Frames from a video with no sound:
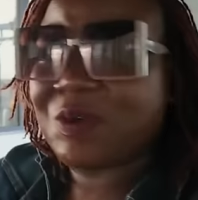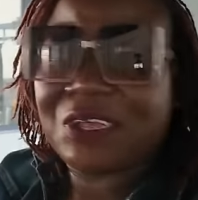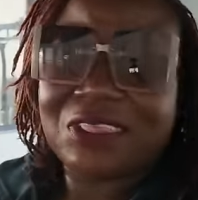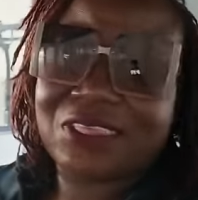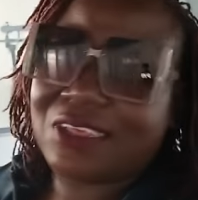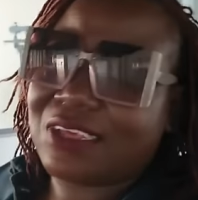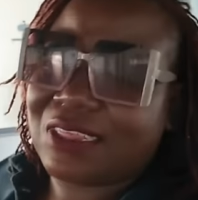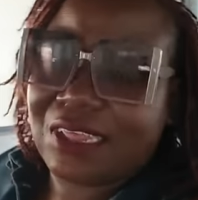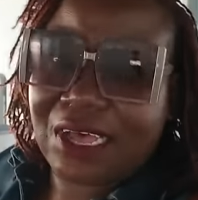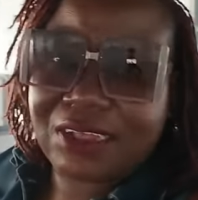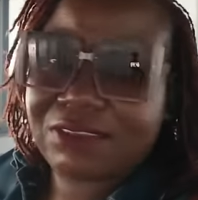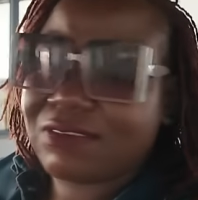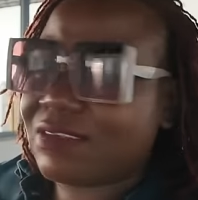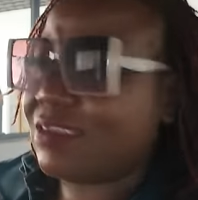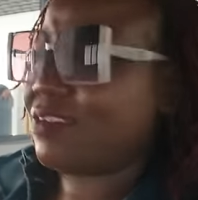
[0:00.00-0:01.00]
One thing
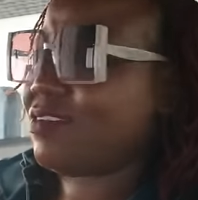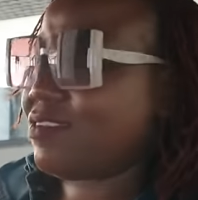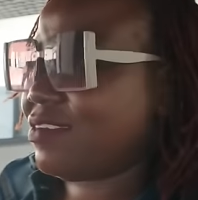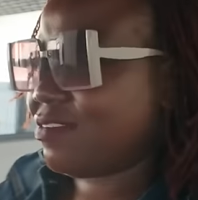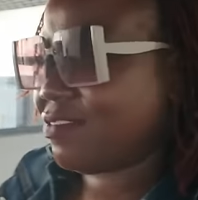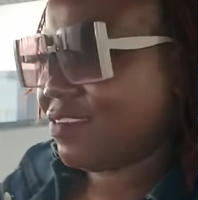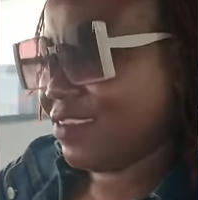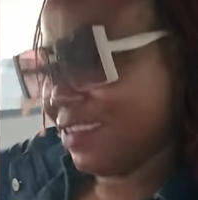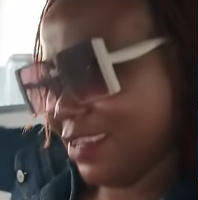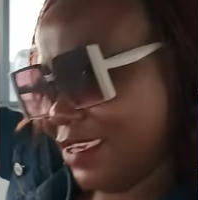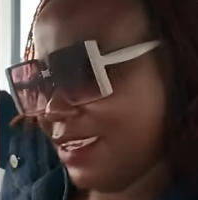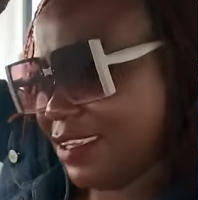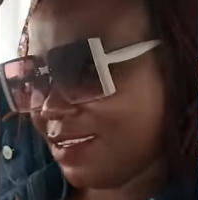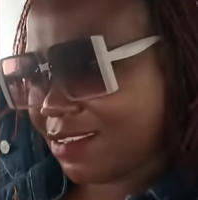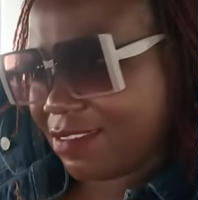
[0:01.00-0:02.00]
that's
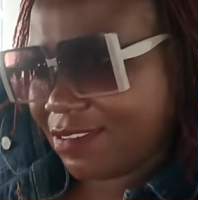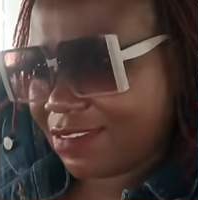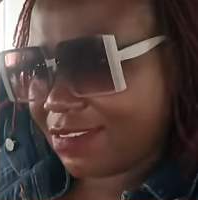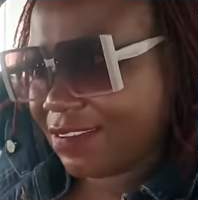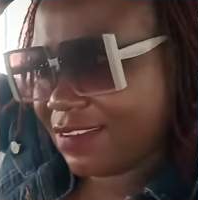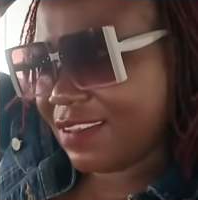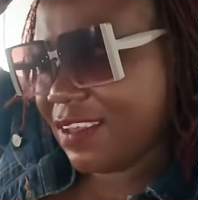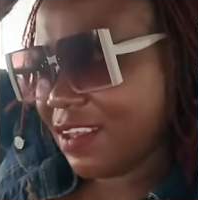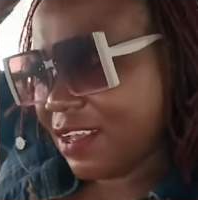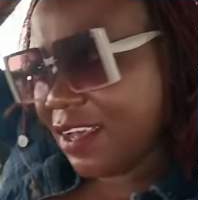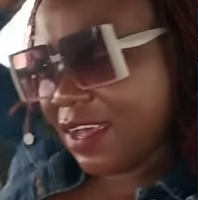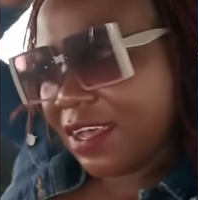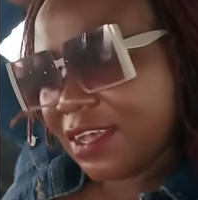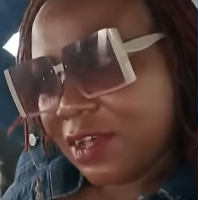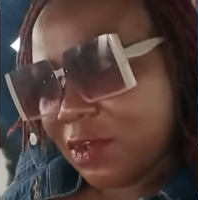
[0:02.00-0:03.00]
interesting is
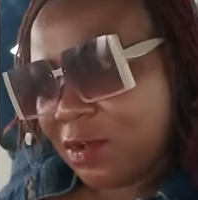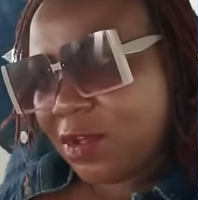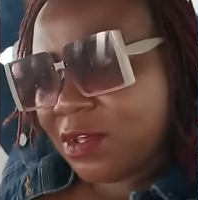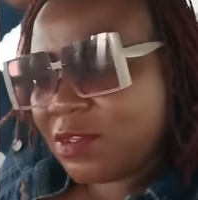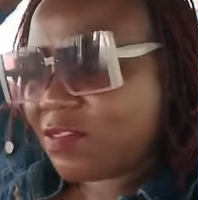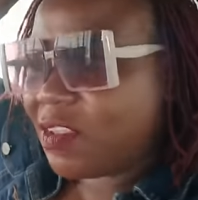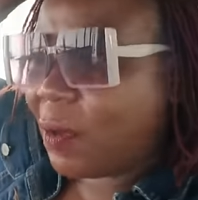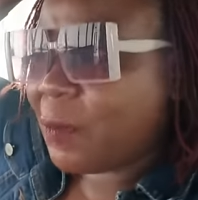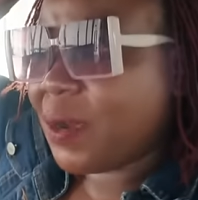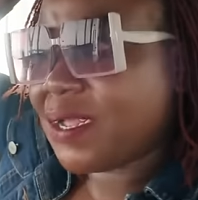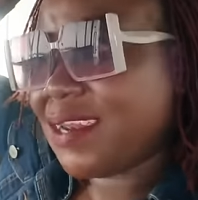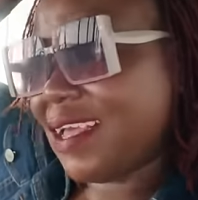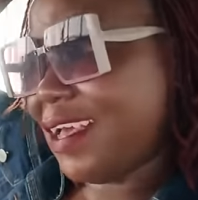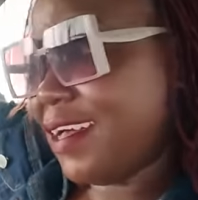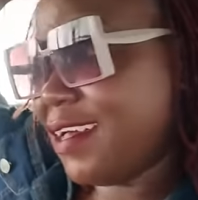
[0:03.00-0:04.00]
someone